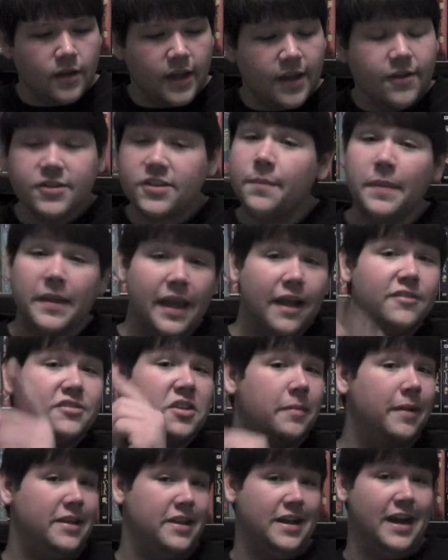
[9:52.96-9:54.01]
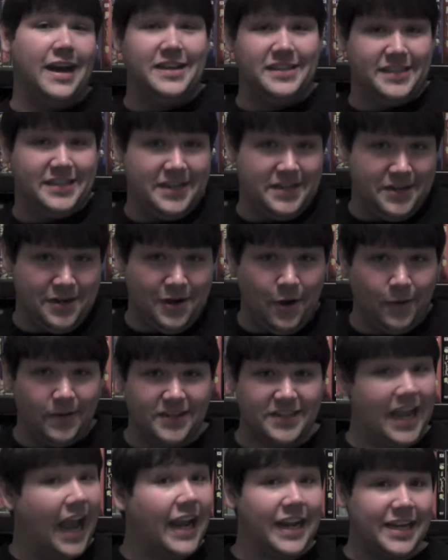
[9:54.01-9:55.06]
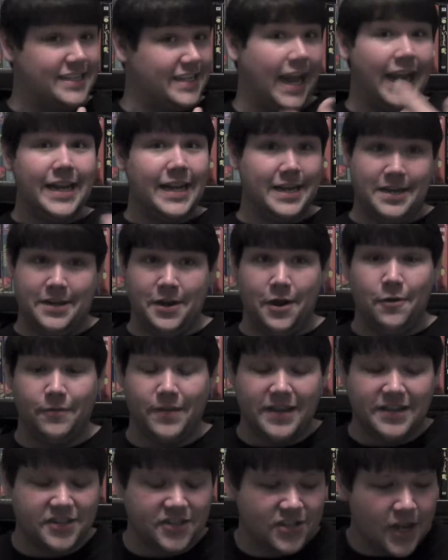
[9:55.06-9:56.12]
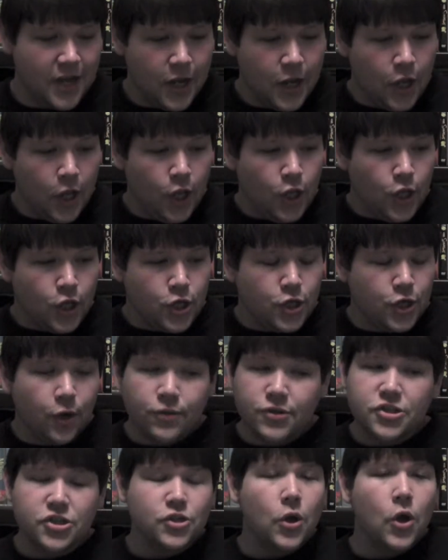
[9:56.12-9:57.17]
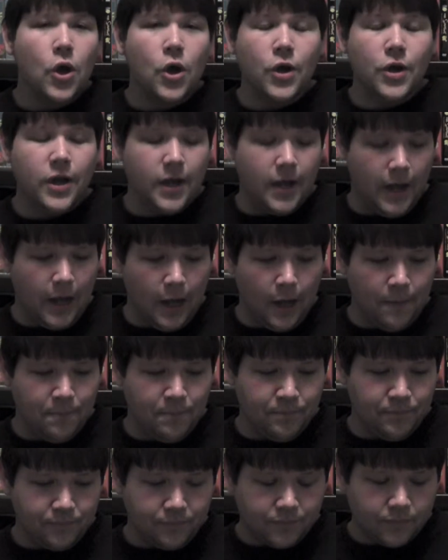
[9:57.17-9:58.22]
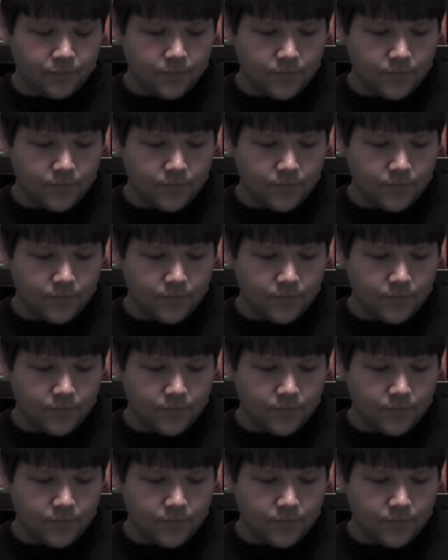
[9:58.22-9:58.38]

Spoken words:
here's something else I bet you guys didn't notice. Because I didn't know this. You know the song...